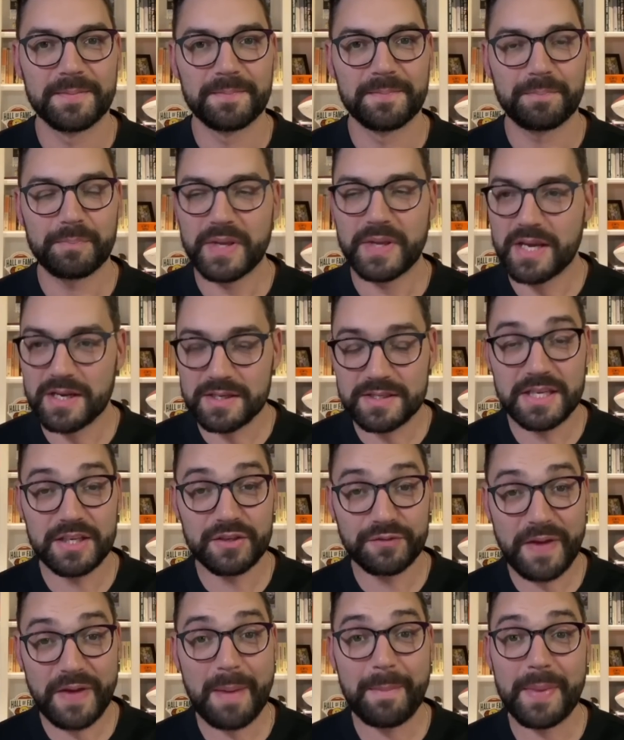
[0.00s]
because this
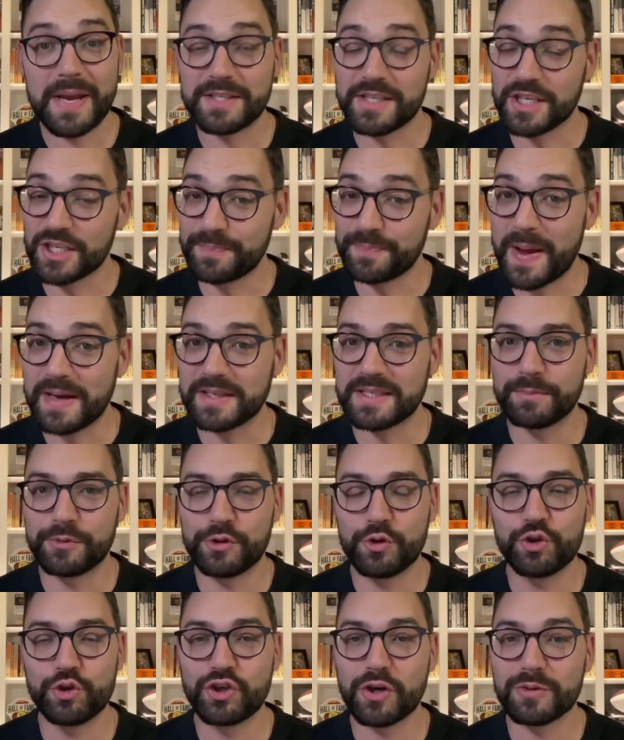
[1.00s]
fan base expects him
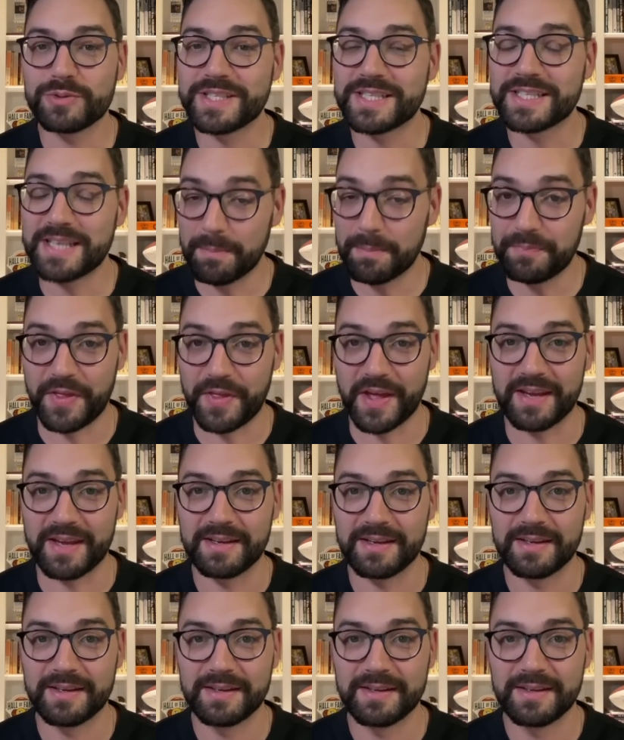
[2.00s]
to show something.
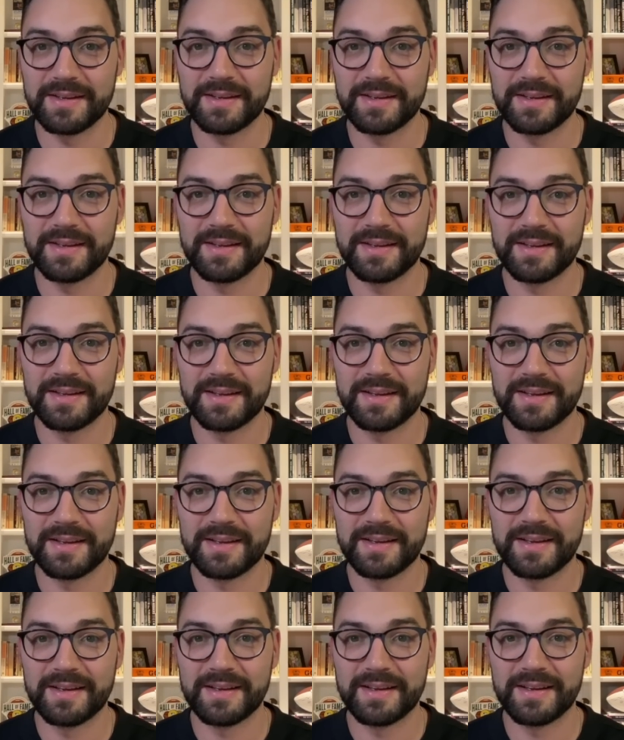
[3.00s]

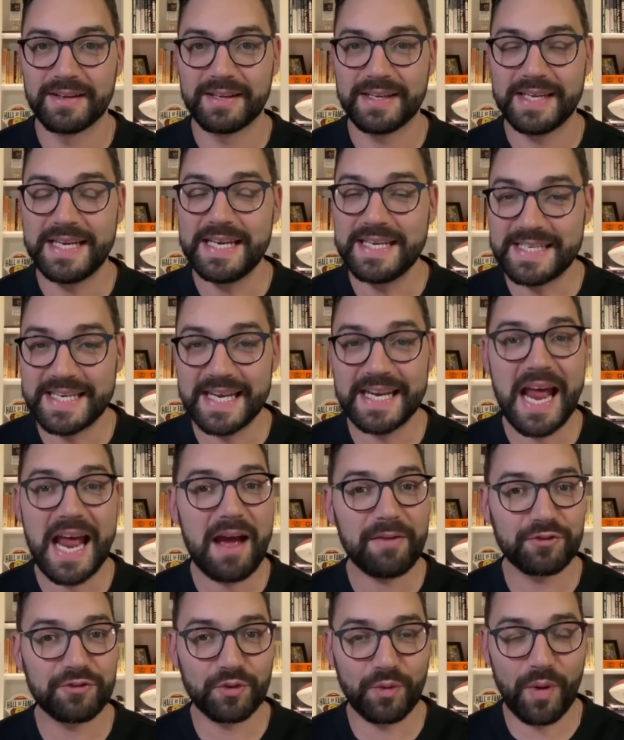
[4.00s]
He did,
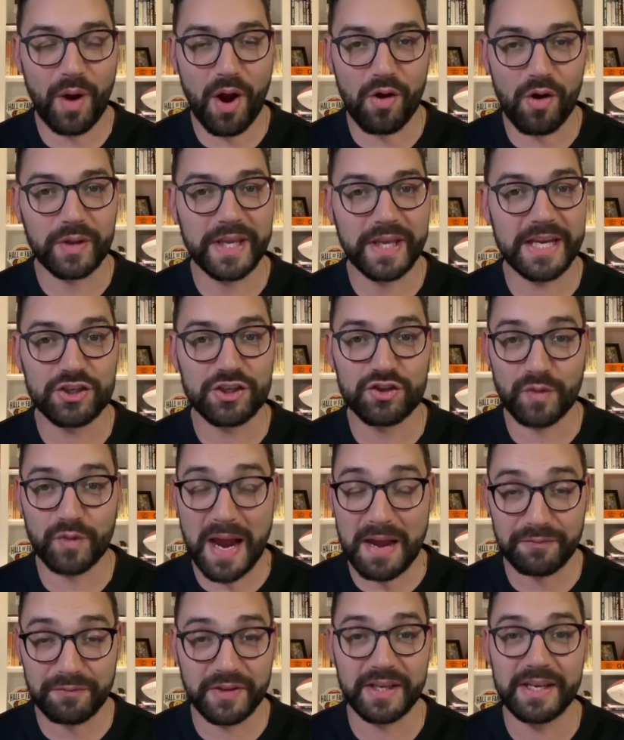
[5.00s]
after all, get
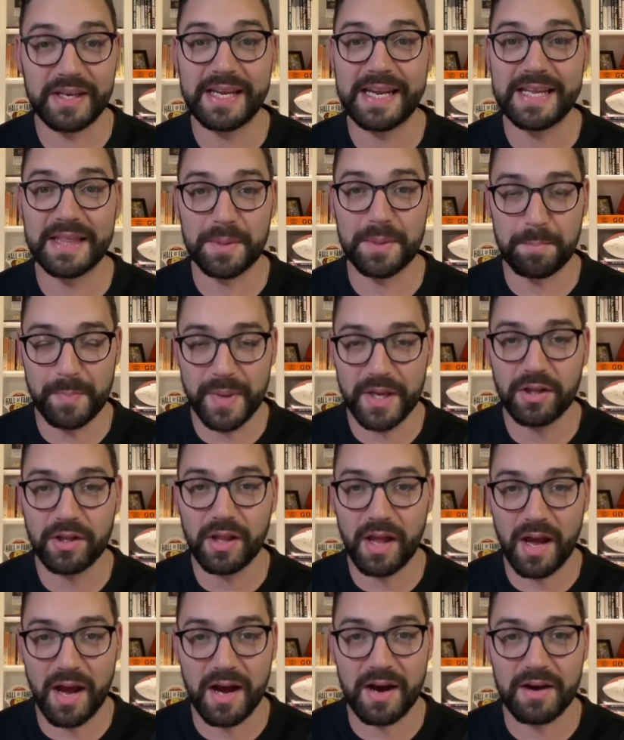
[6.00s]
drafted in the
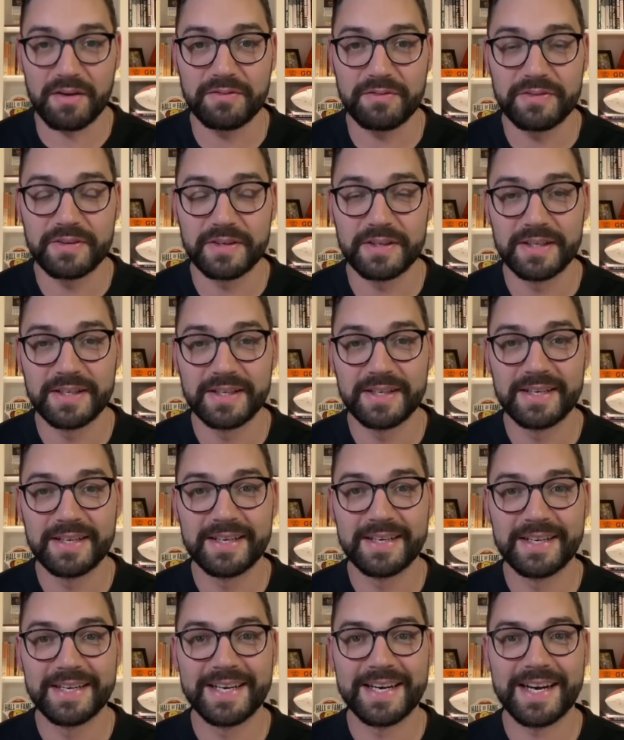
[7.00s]
middle of
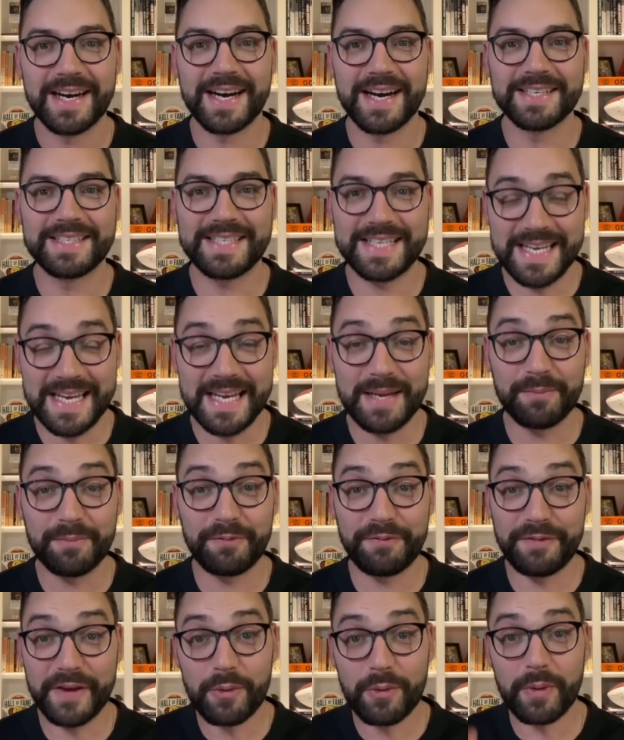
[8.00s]
a team
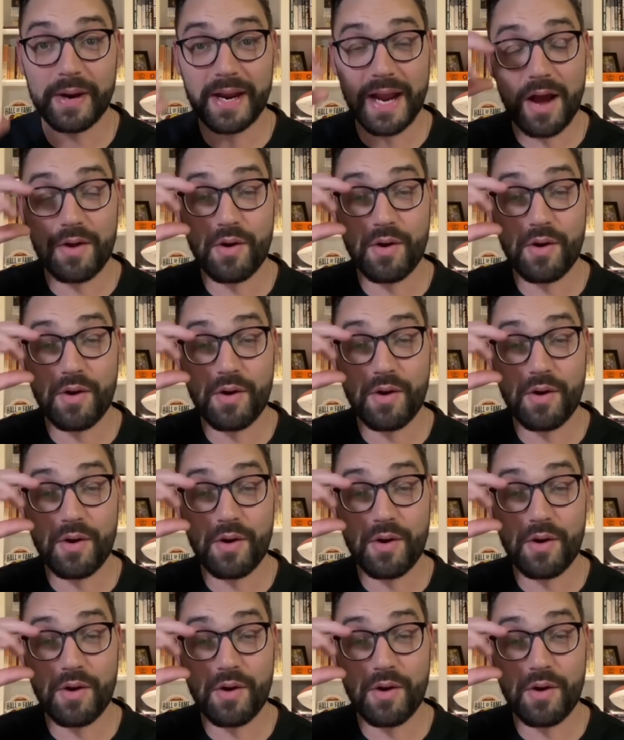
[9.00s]
figuring out,